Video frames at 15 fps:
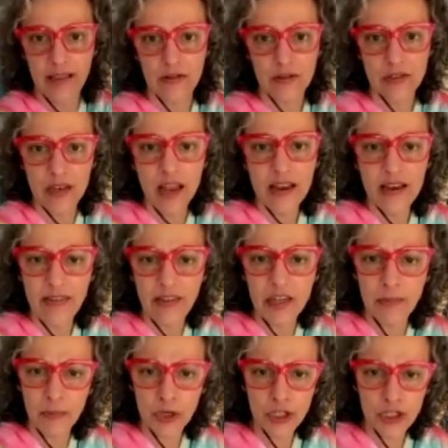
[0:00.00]
There's nothing
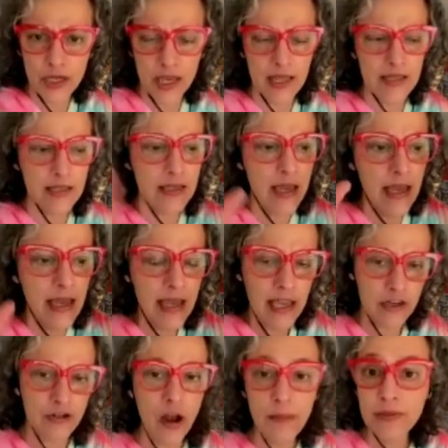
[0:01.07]
to push against.
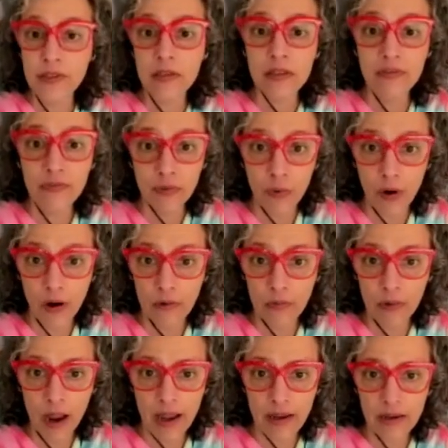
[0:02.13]
It drops to the floor,
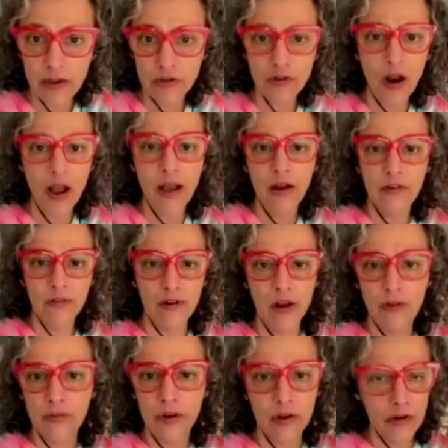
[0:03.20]
right? You try over and
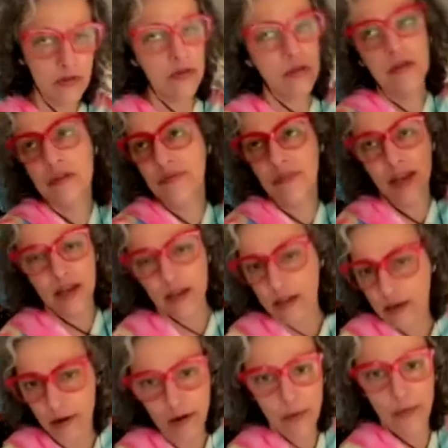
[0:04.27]
over. You're defeated.
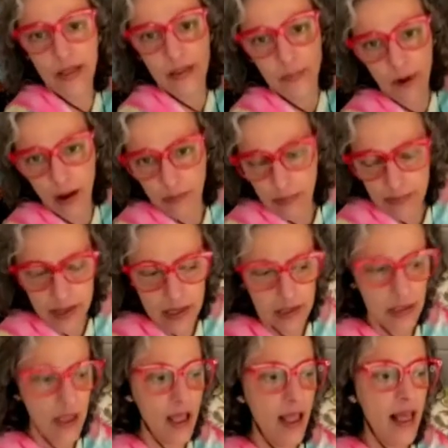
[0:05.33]
You don't know what the problem is.
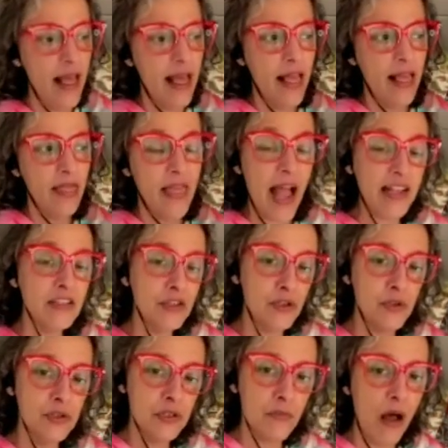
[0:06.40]
That's
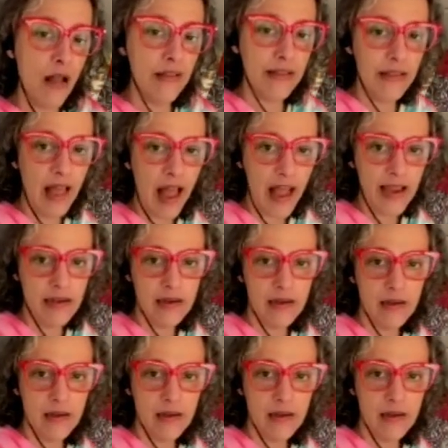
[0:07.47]
too small in life.